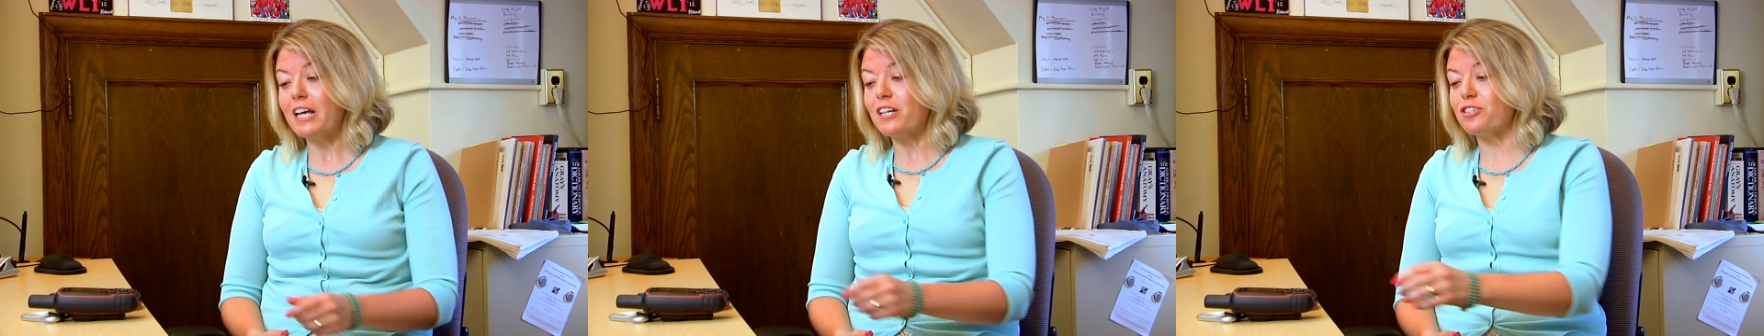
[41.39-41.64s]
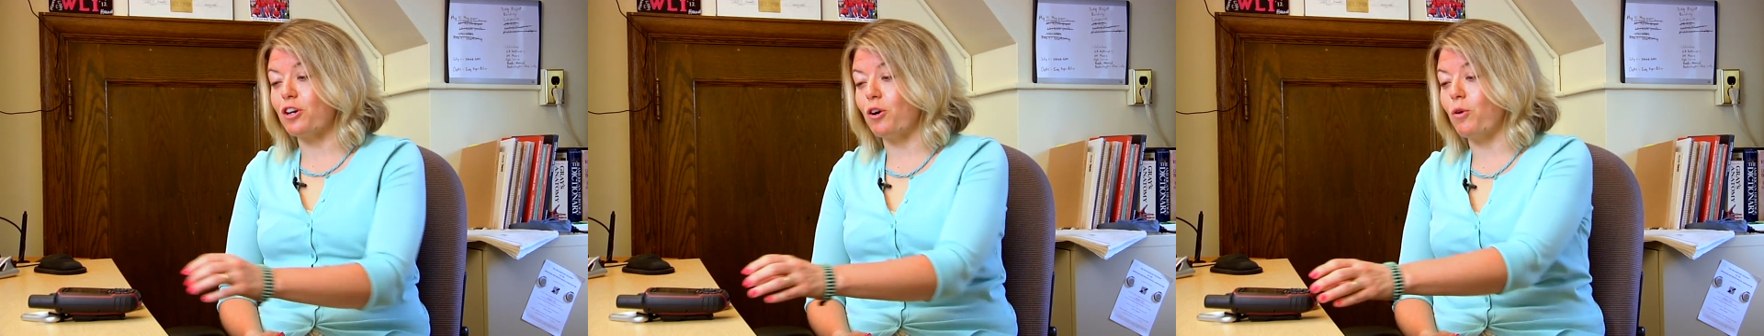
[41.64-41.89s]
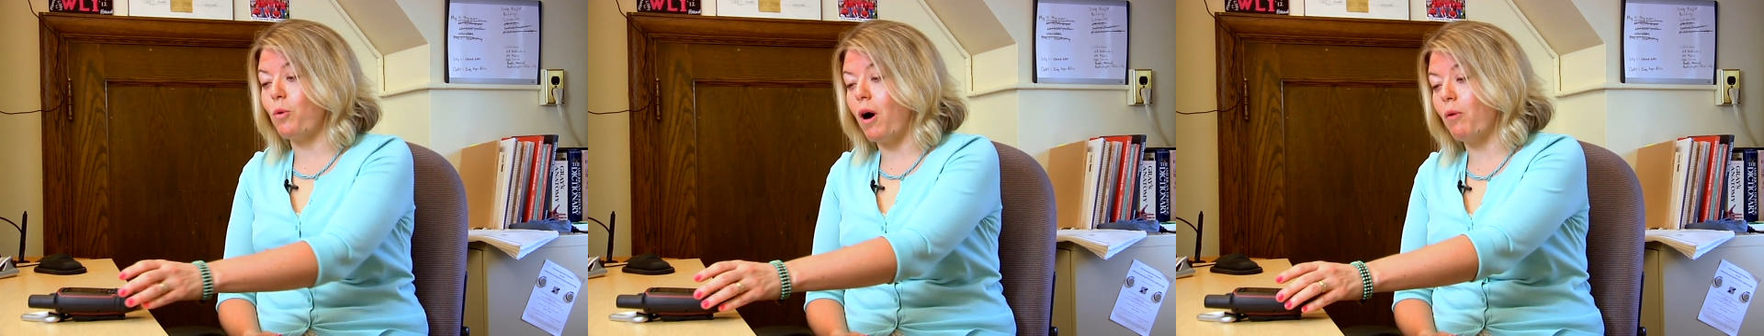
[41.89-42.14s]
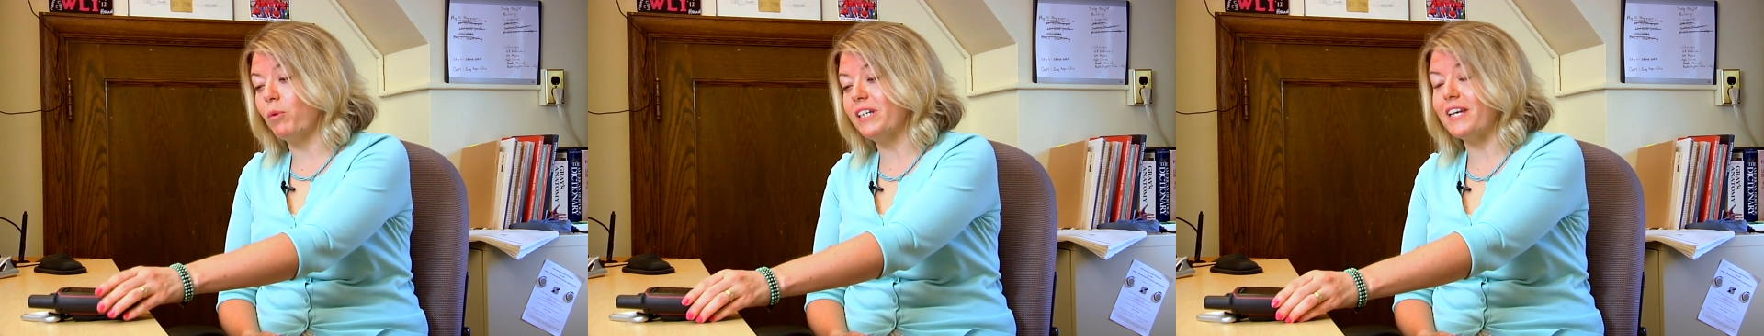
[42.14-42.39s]
So
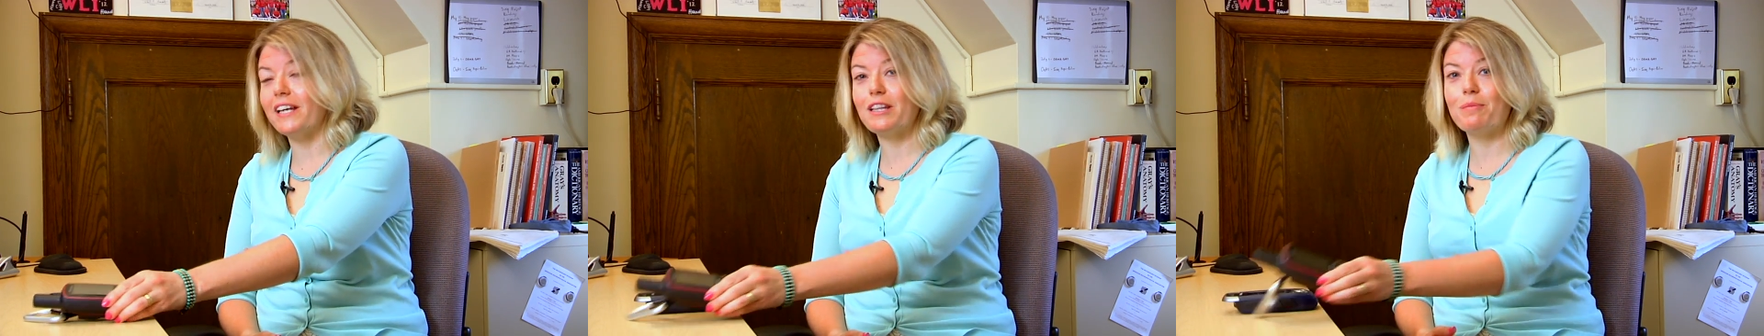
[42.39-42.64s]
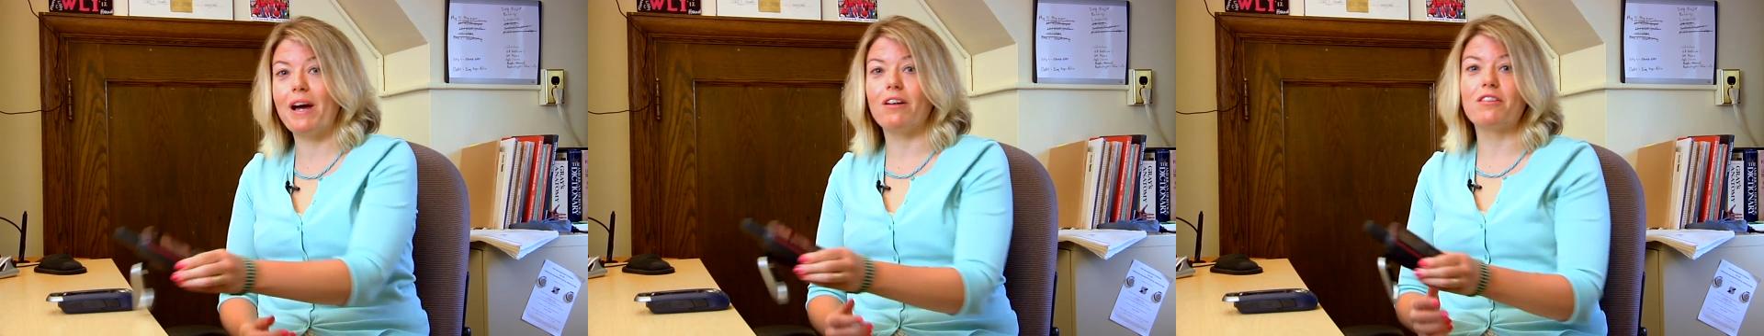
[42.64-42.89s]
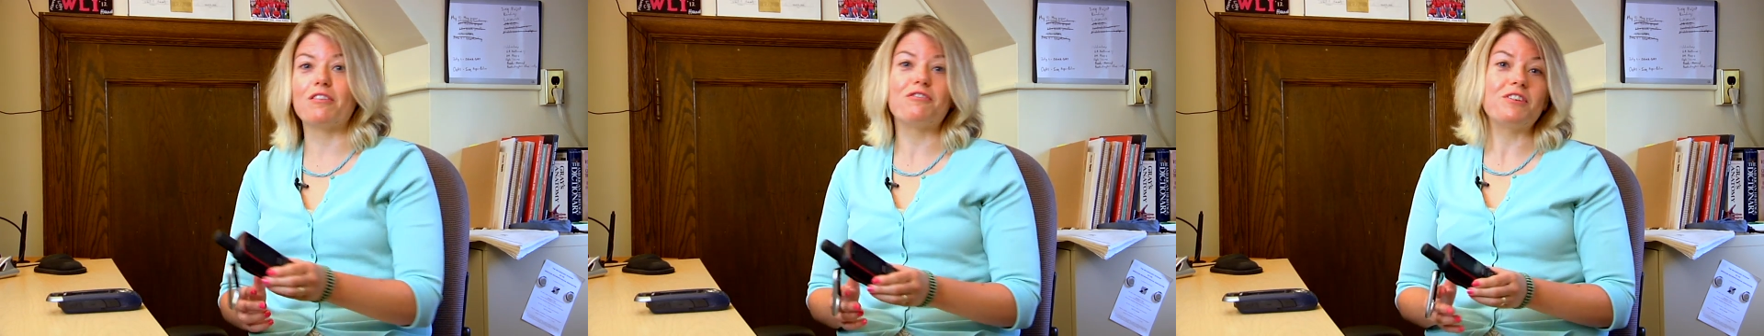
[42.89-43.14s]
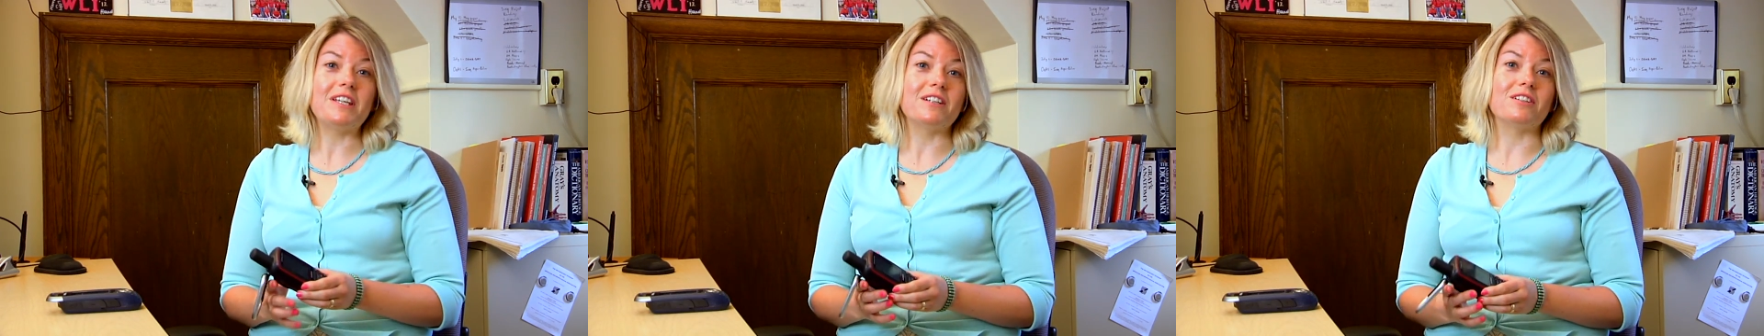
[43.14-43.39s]
we take them out in the
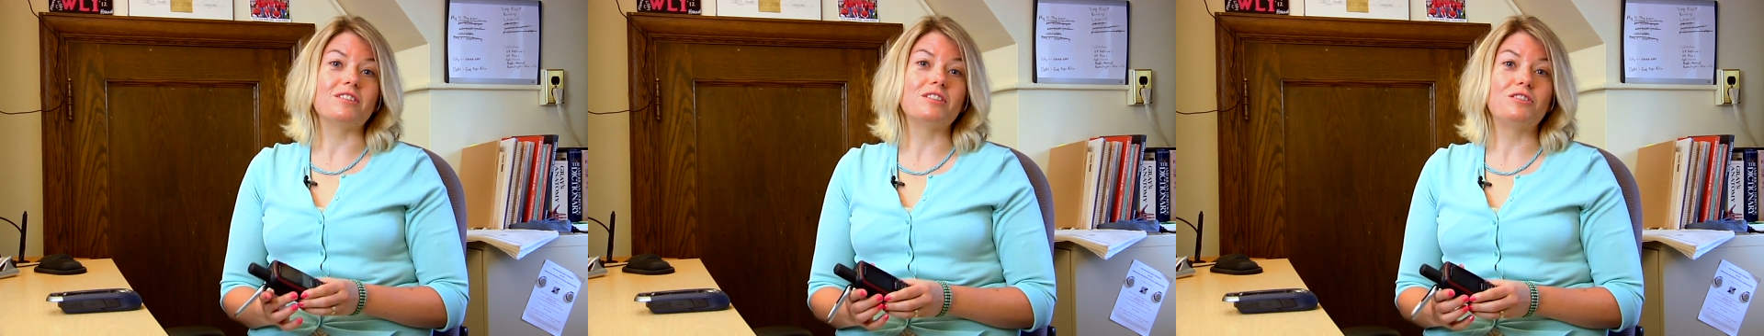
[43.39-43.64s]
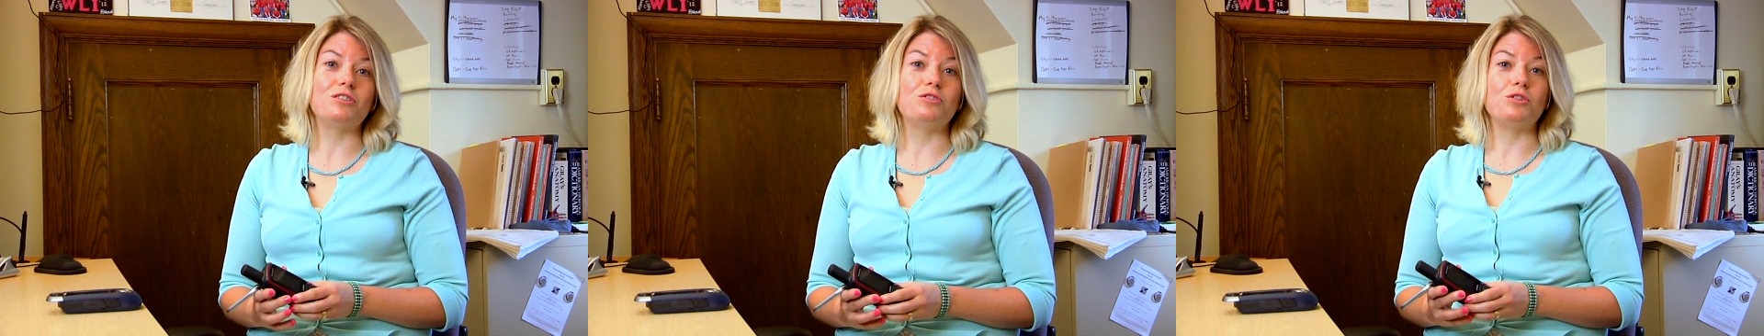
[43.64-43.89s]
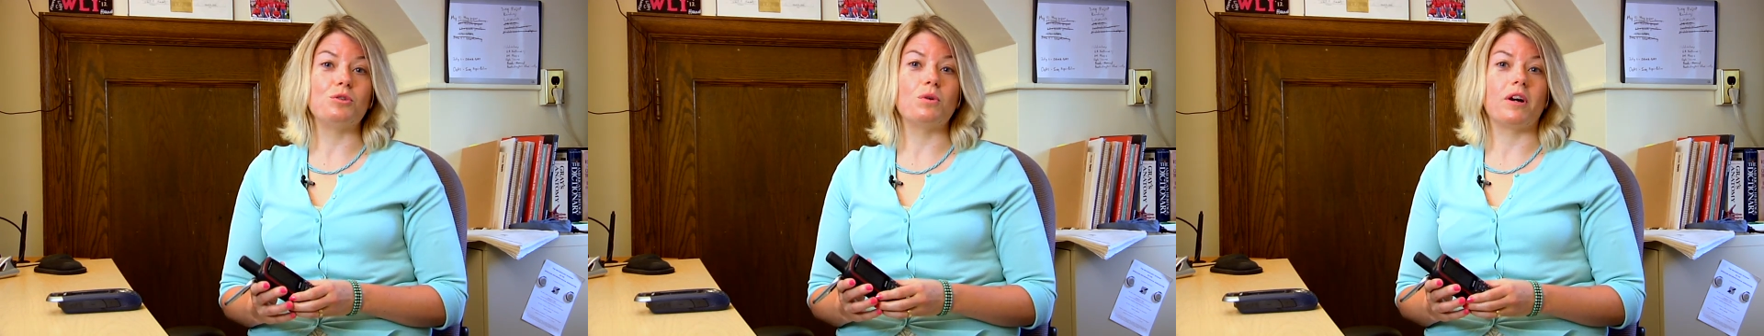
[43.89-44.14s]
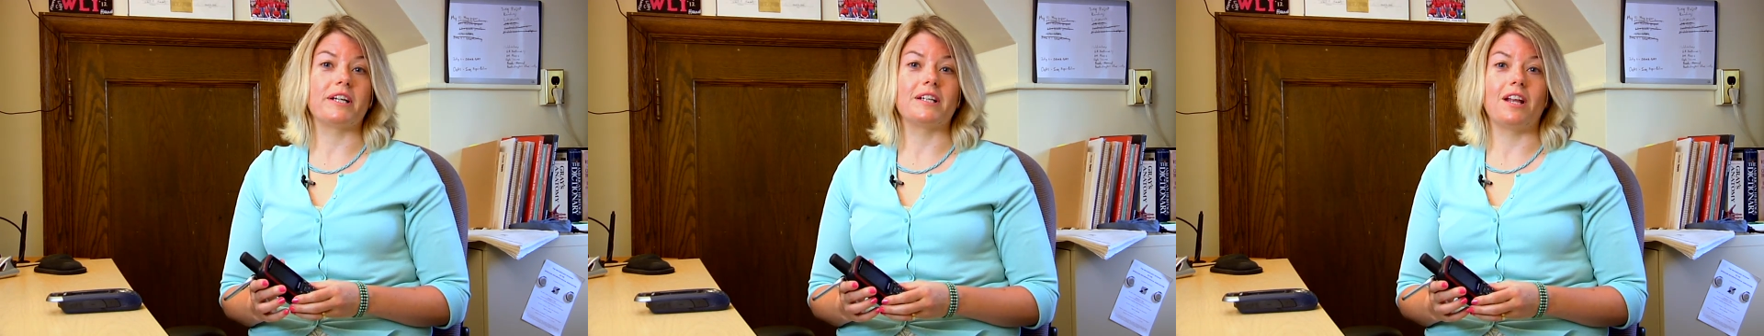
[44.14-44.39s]
field to do
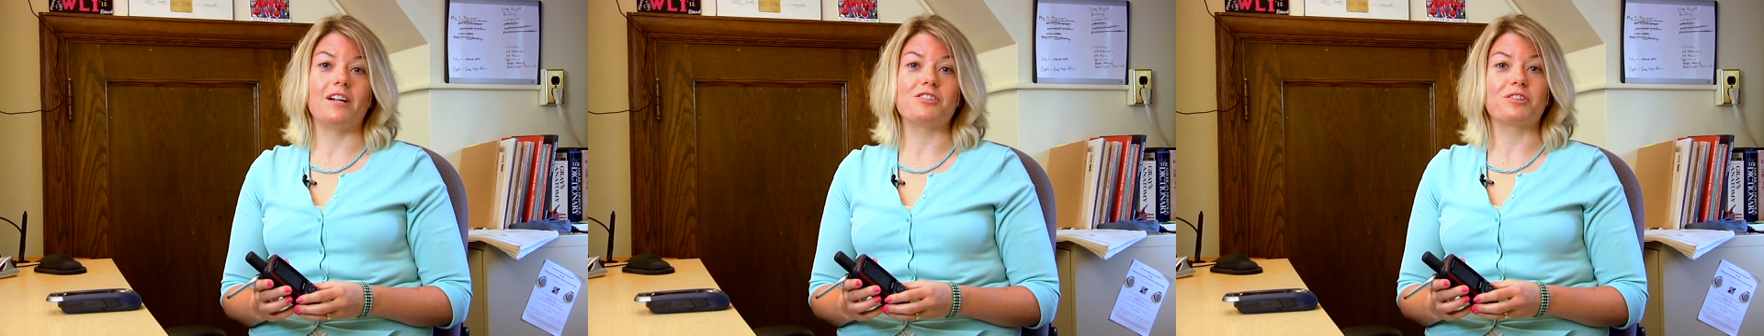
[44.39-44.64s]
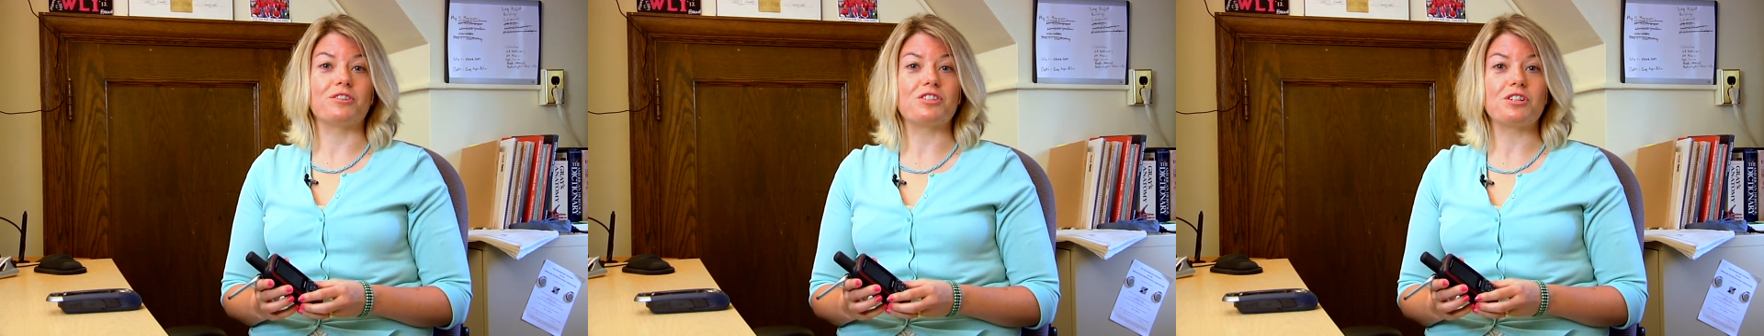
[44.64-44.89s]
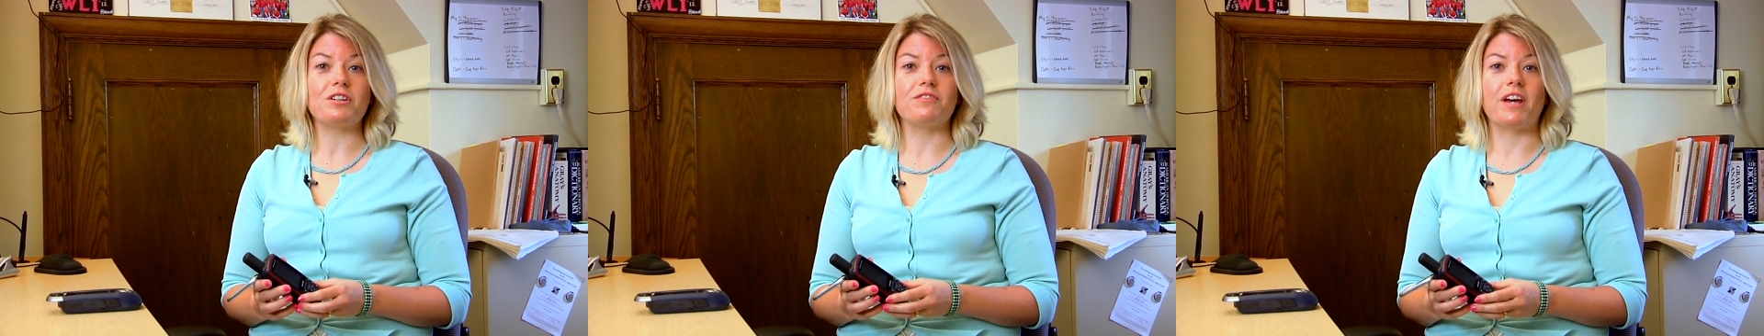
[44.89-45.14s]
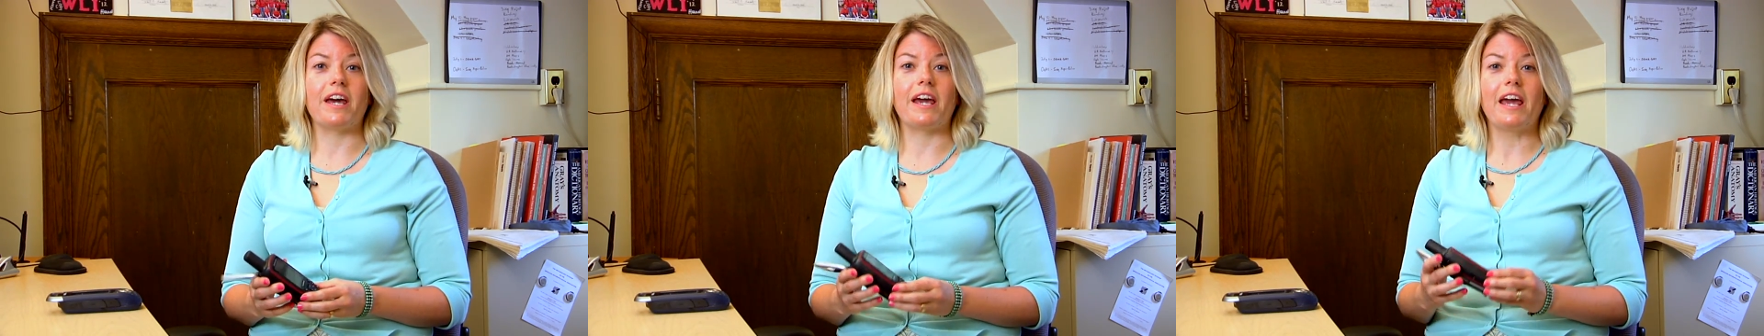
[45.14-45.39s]
archaeological
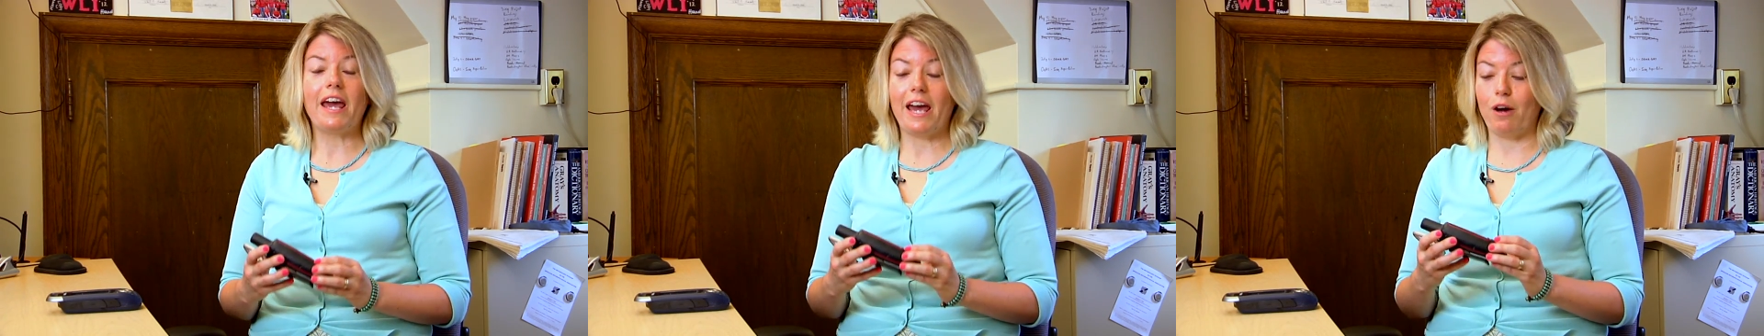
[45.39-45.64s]
survey,